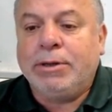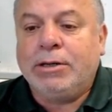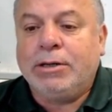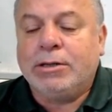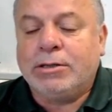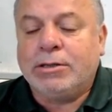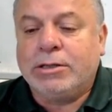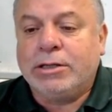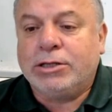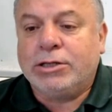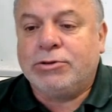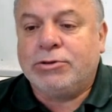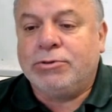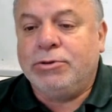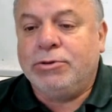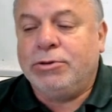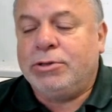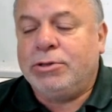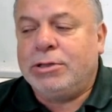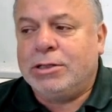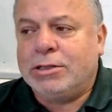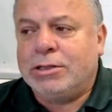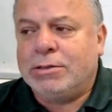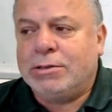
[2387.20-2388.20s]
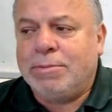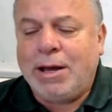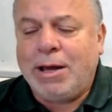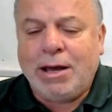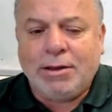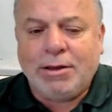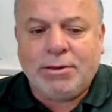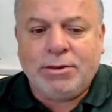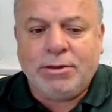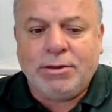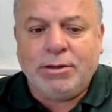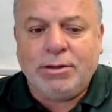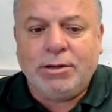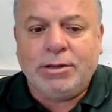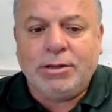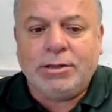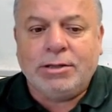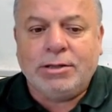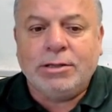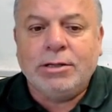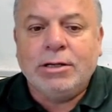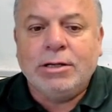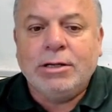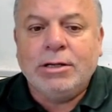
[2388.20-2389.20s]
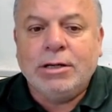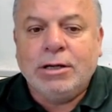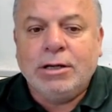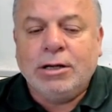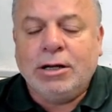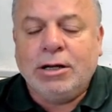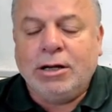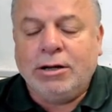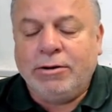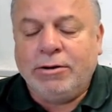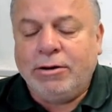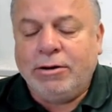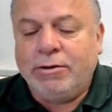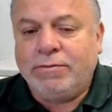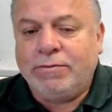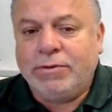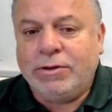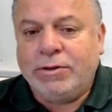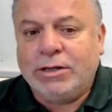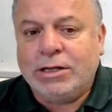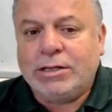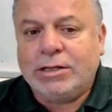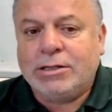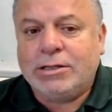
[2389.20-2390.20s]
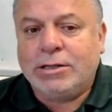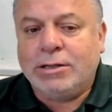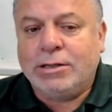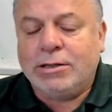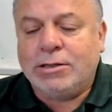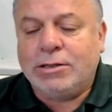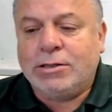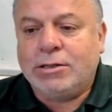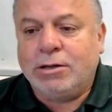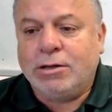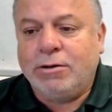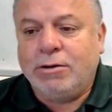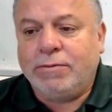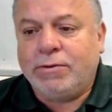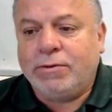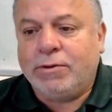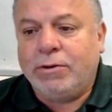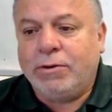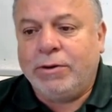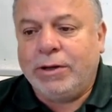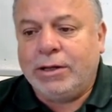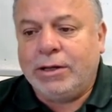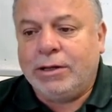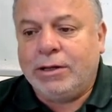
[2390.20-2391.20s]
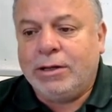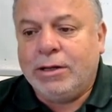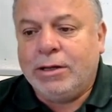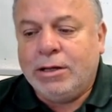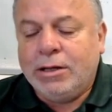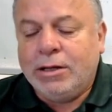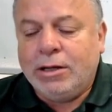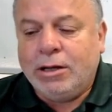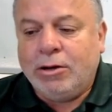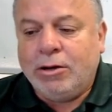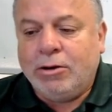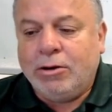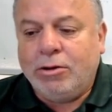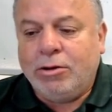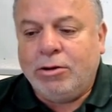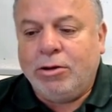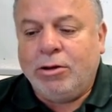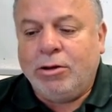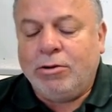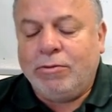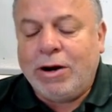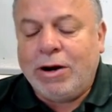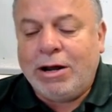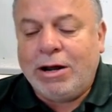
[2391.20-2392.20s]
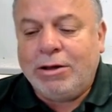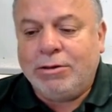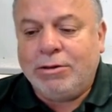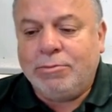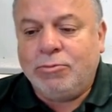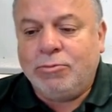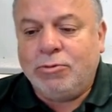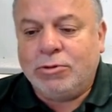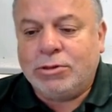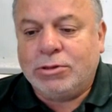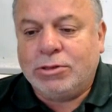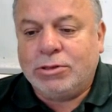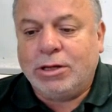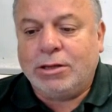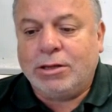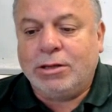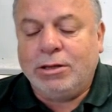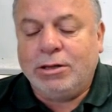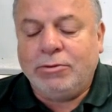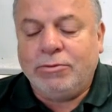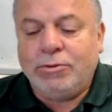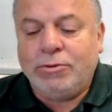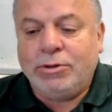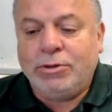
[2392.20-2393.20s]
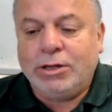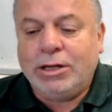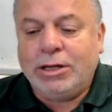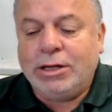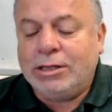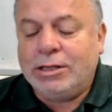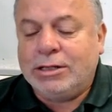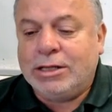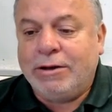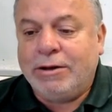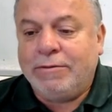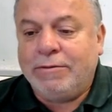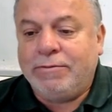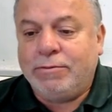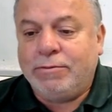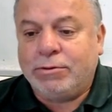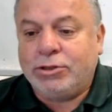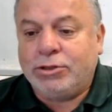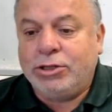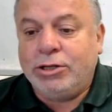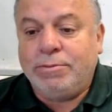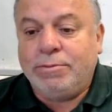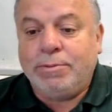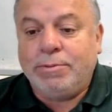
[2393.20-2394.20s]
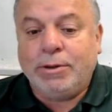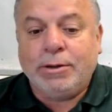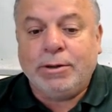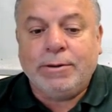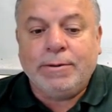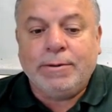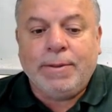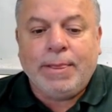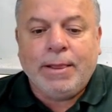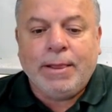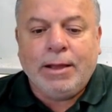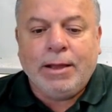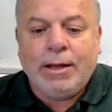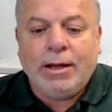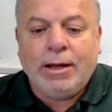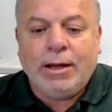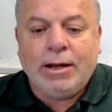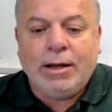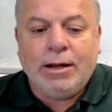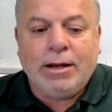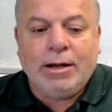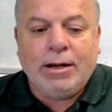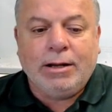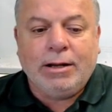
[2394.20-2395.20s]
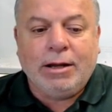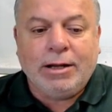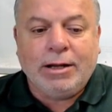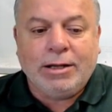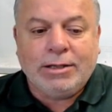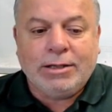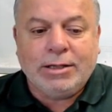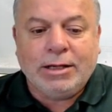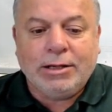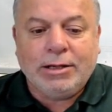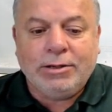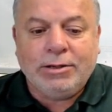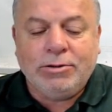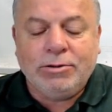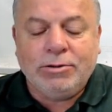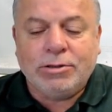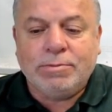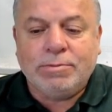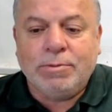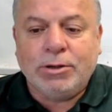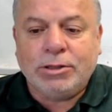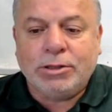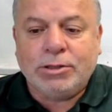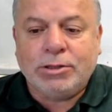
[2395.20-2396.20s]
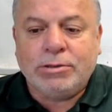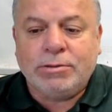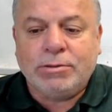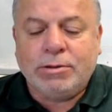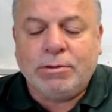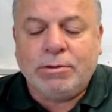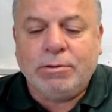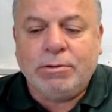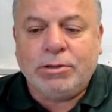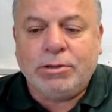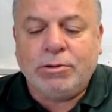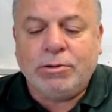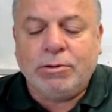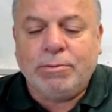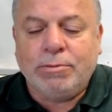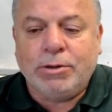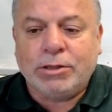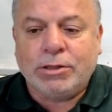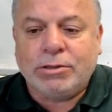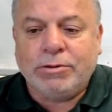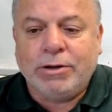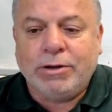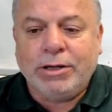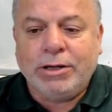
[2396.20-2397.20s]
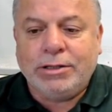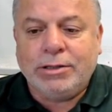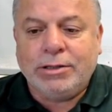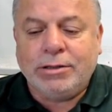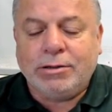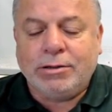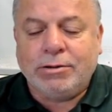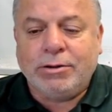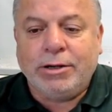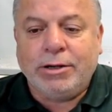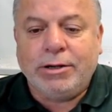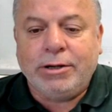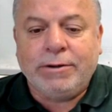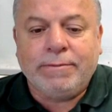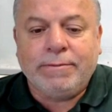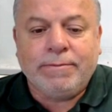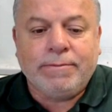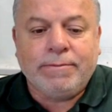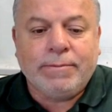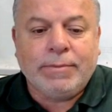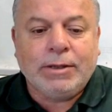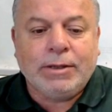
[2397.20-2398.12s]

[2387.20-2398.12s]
because this route is about a third of the distance of going around the more southerly route, and is therefore cheaper and likely to use to a much greater degree.